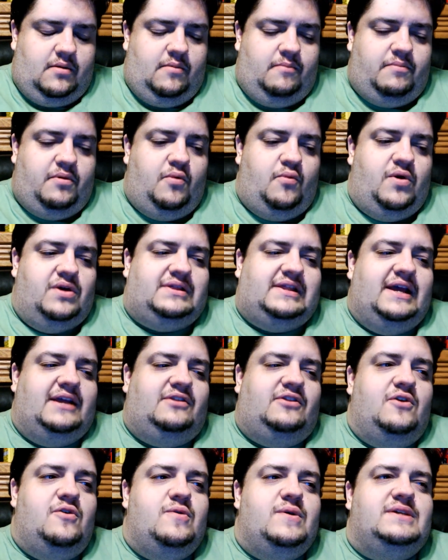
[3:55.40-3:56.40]
but what they
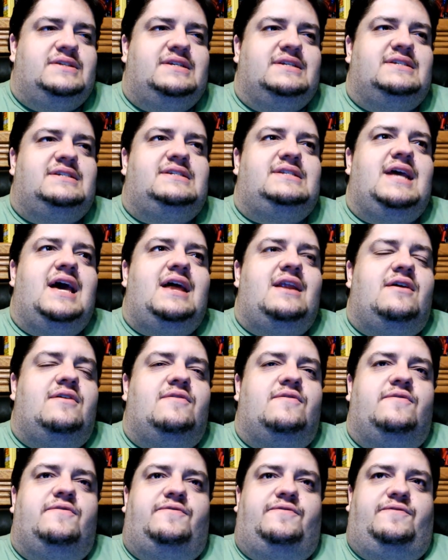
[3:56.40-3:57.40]
do is instead
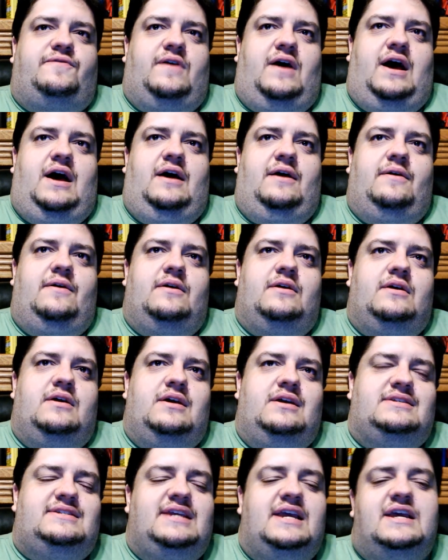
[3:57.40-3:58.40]
of,
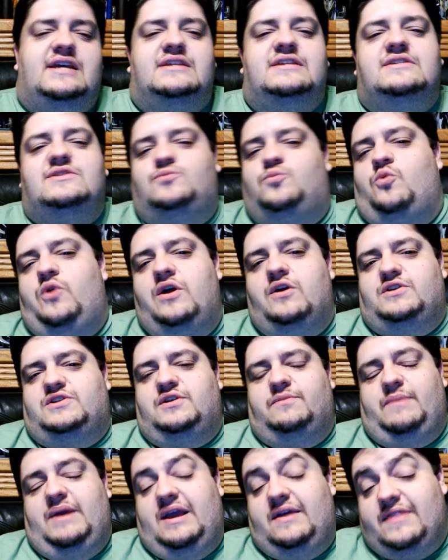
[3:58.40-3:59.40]
see, it's weird to
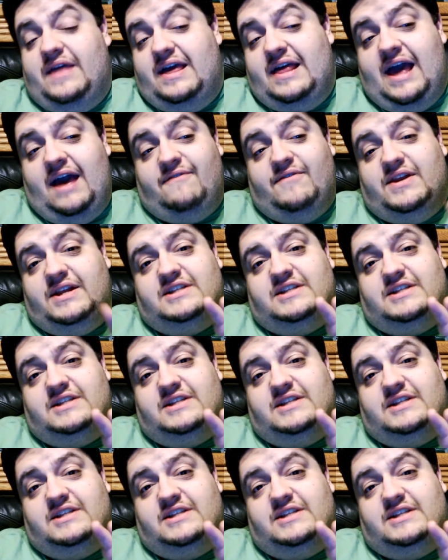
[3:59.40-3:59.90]
me, and they haven't